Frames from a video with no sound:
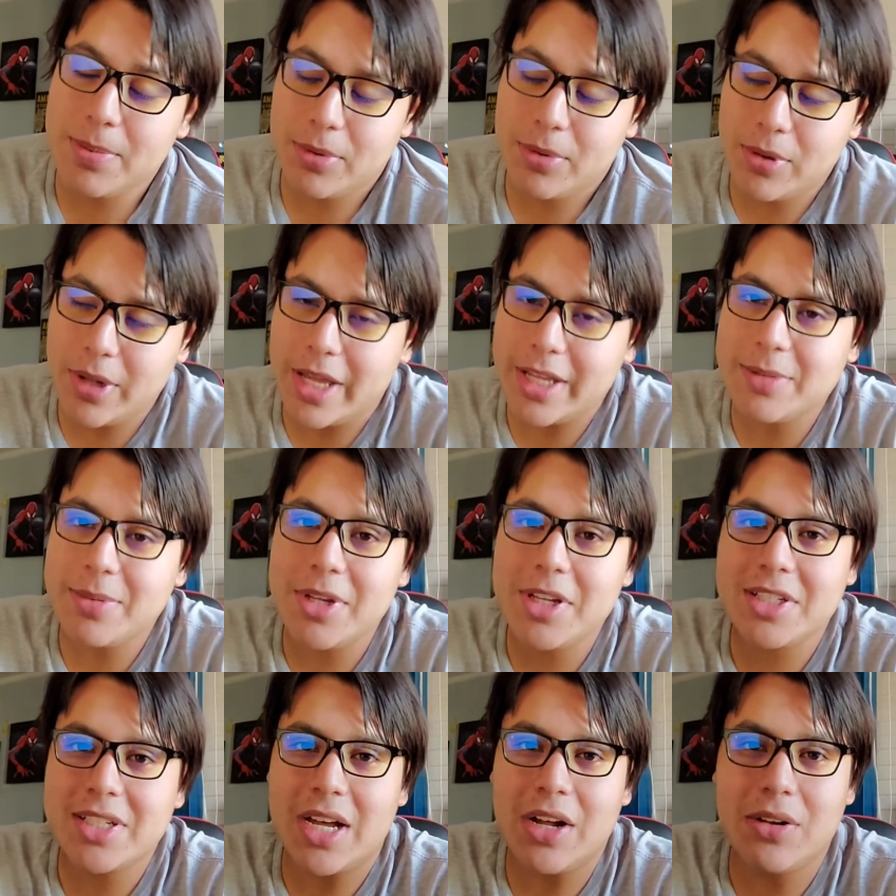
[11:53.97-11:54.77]
like
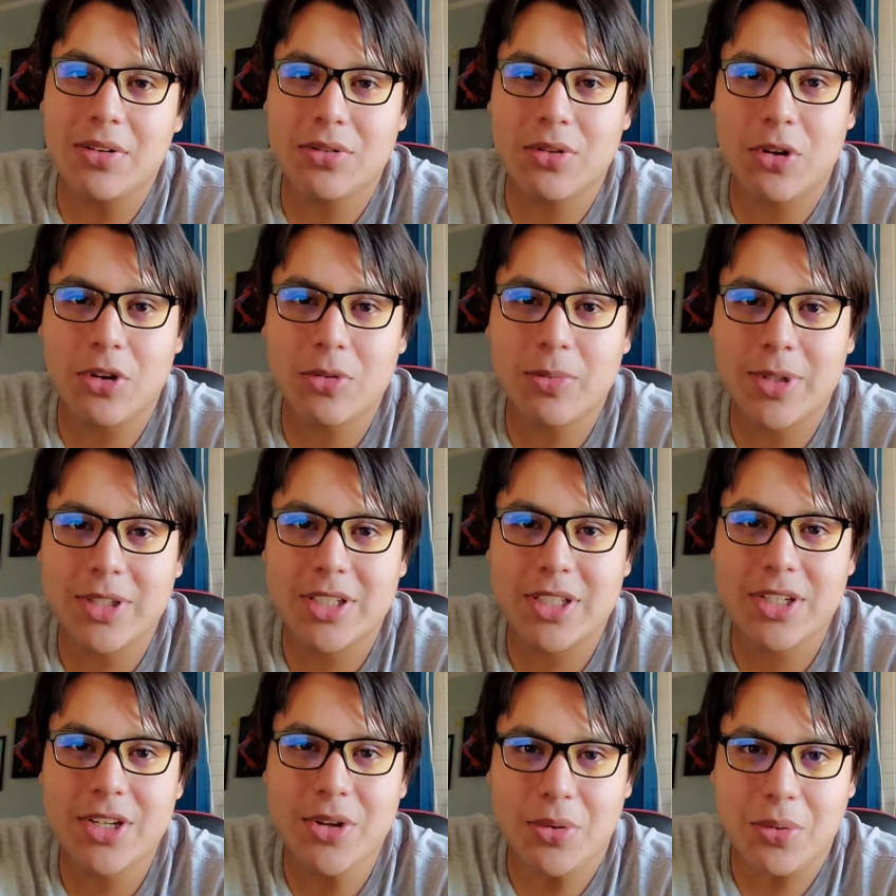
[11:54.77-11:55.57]
being told what
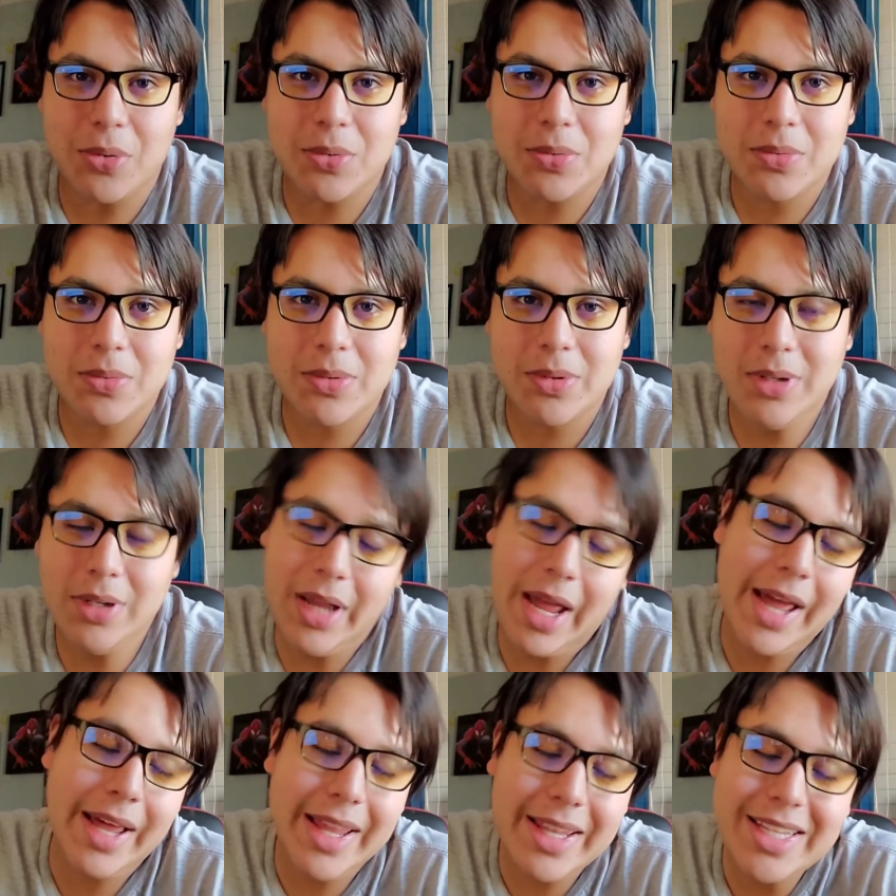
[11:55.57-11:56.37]
to do.
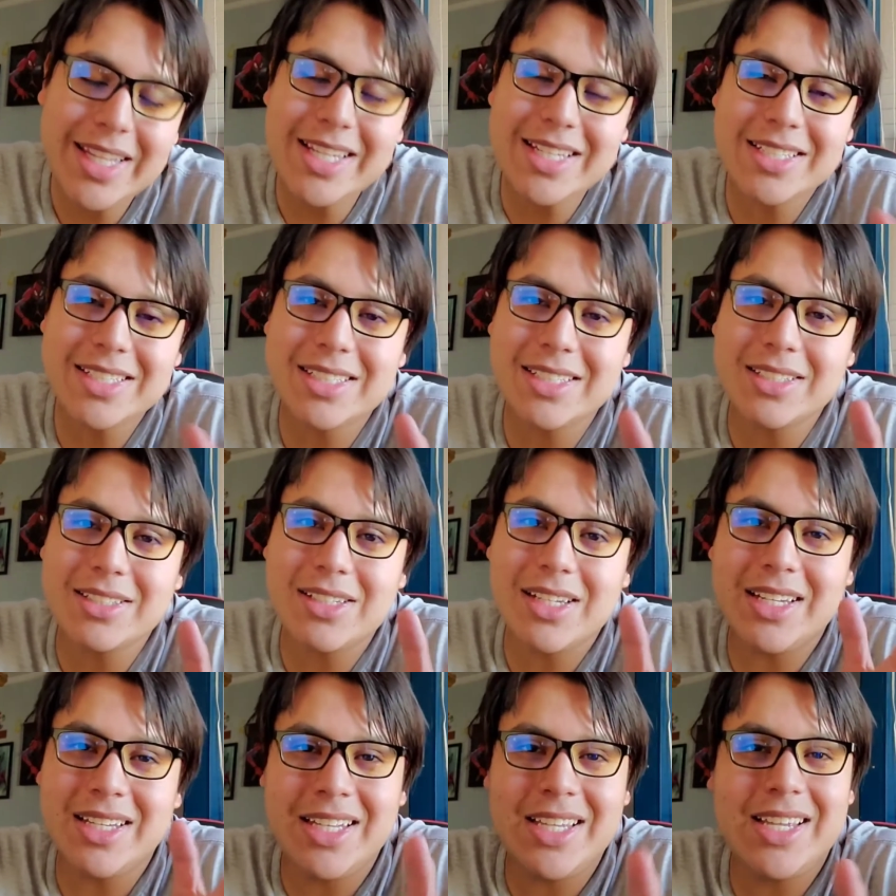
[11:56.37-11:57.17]
At least
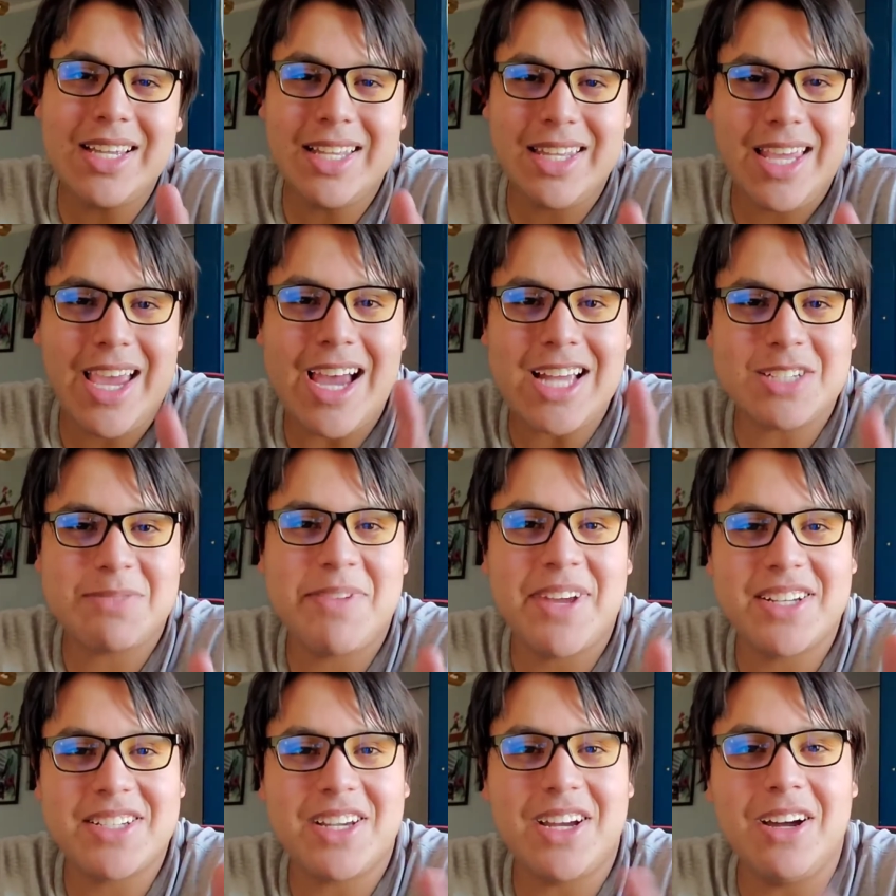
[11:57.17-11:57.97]
in the
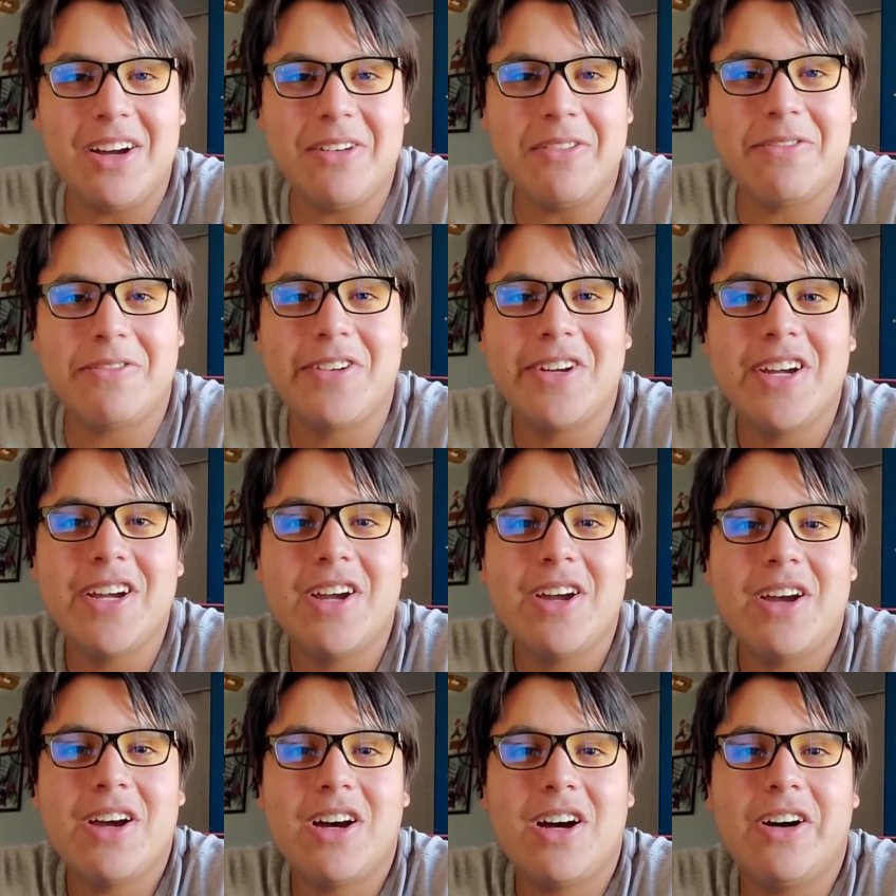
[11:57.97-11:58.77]
aspect of
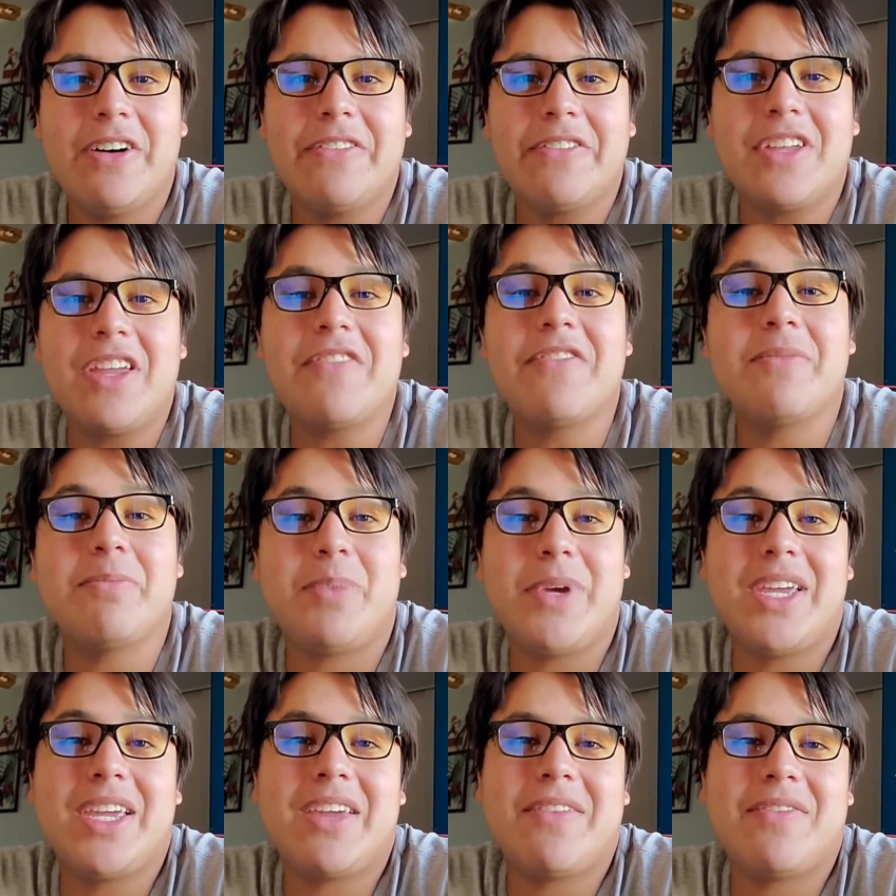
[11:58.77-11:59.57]

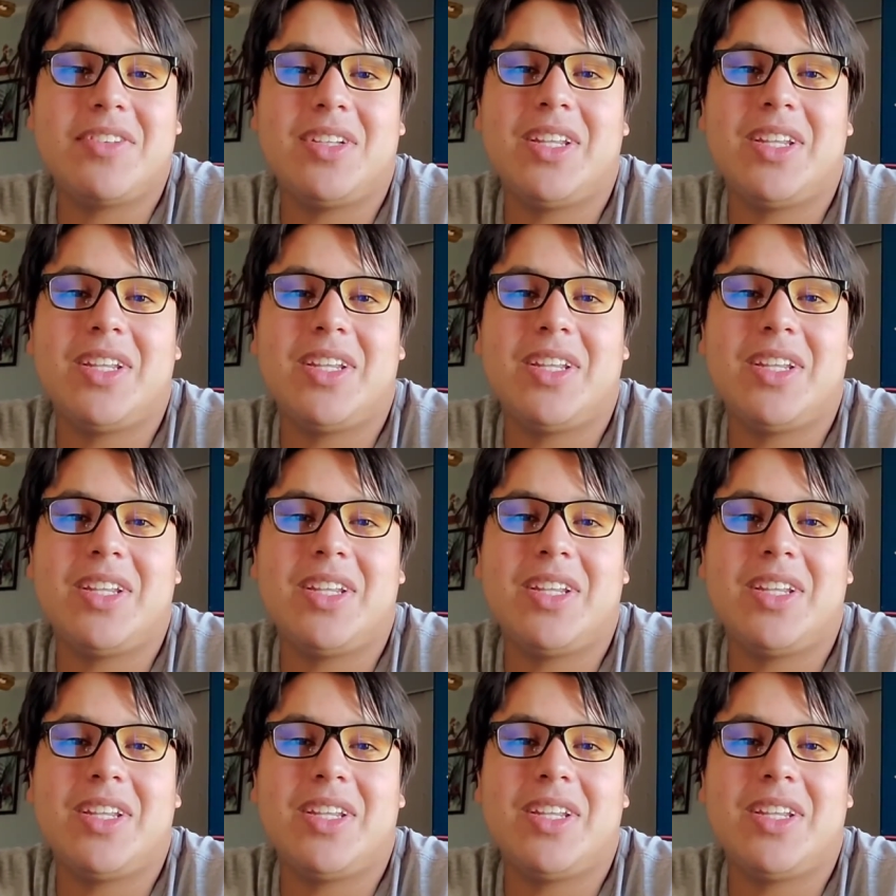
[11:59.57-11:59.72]
being given